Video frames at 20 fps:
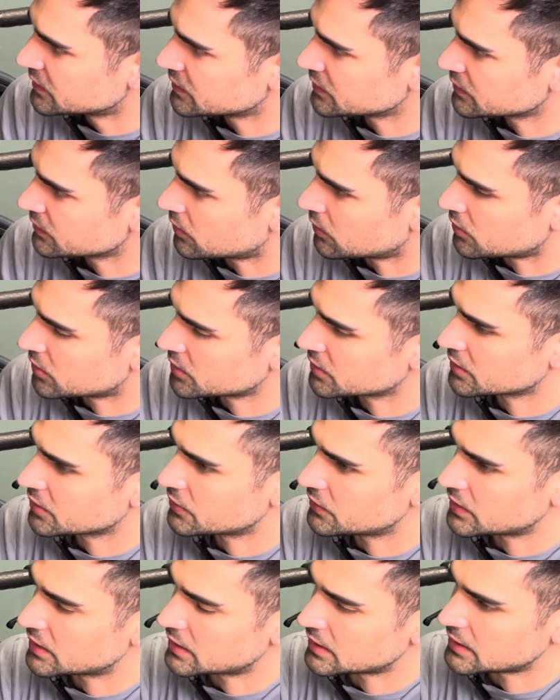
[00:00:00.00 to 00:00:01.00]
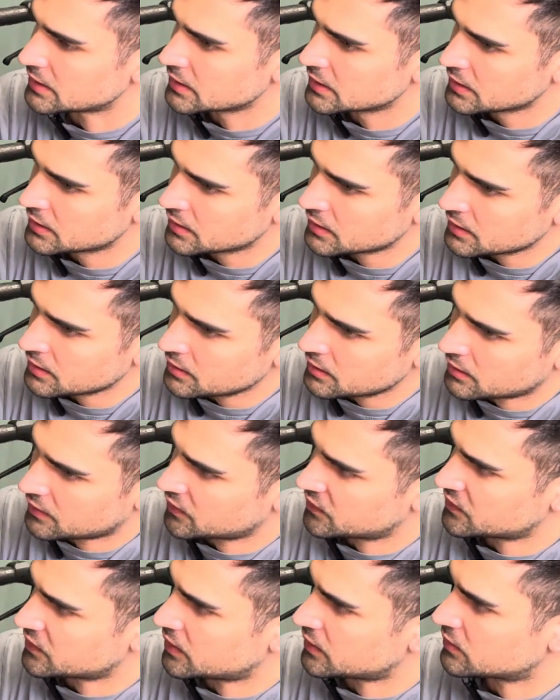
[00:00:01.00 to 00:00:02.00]
to order quickly a
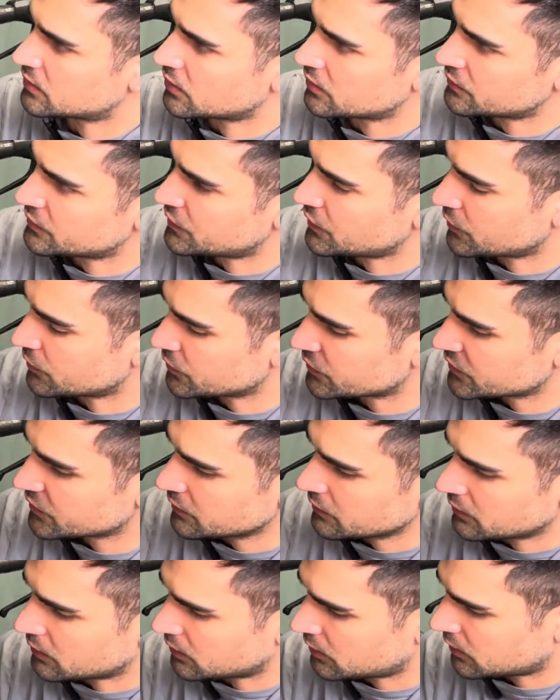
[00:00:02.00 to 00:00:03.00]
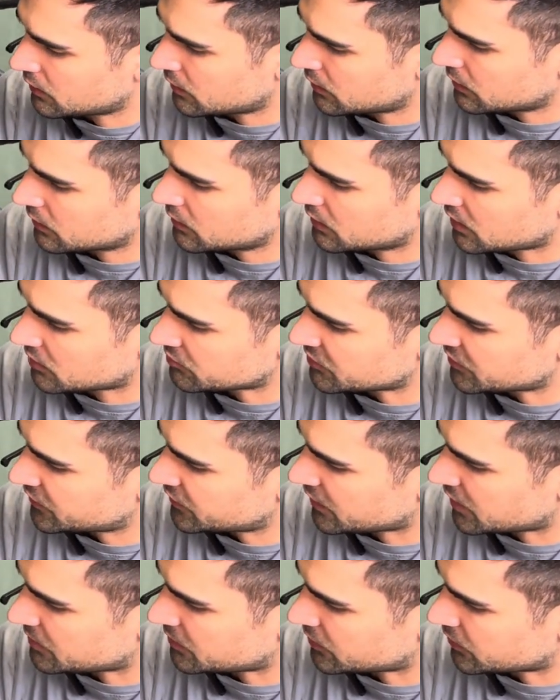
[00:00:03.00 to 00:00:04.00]
set of those carbon
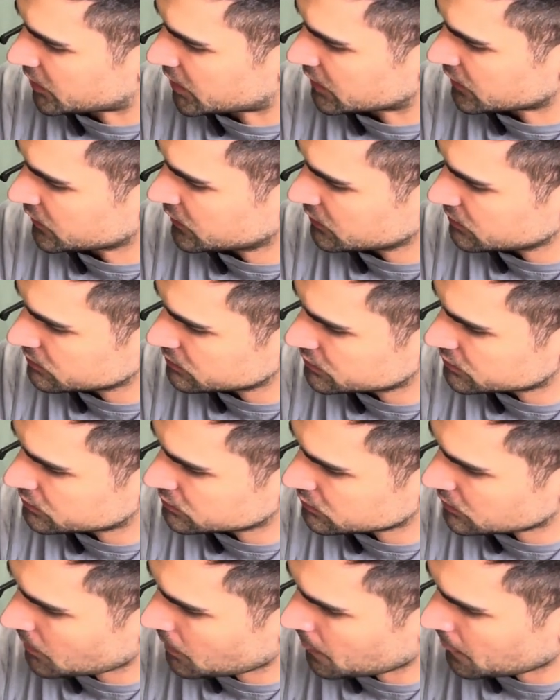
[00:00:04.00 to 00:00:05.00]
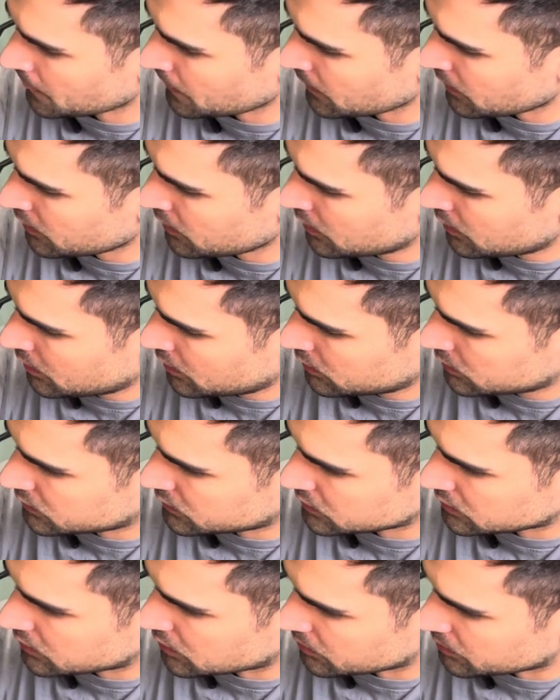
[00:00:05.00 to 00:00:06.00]
fiber rails
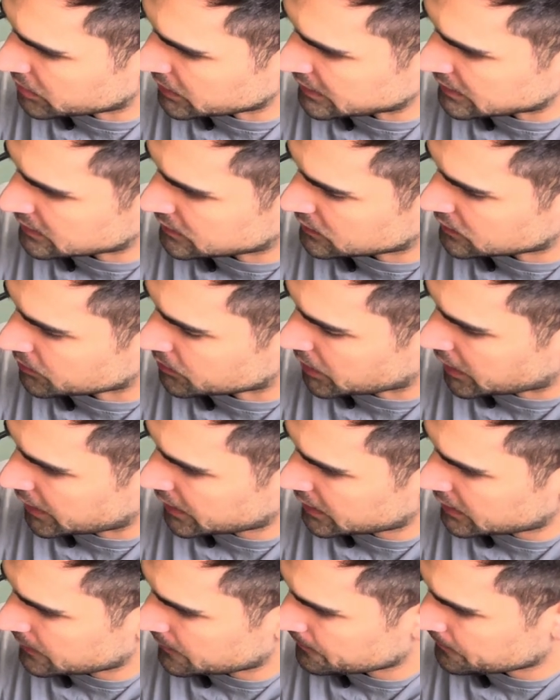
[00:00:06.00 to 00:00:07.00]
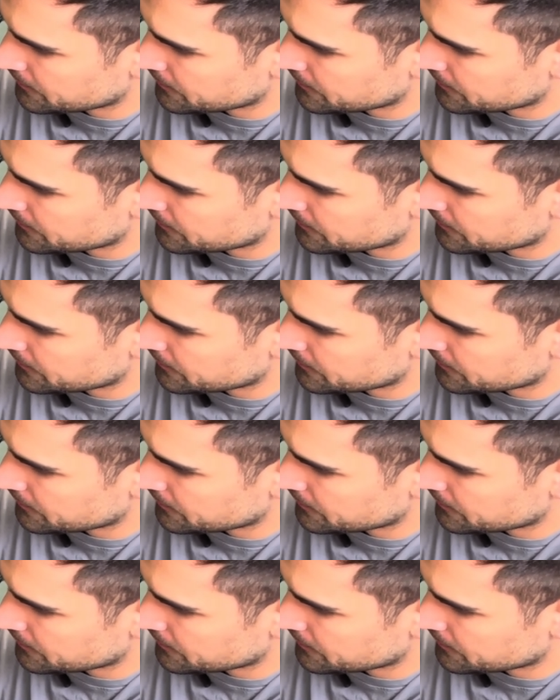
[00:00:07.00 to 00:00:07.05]
to complete the bike.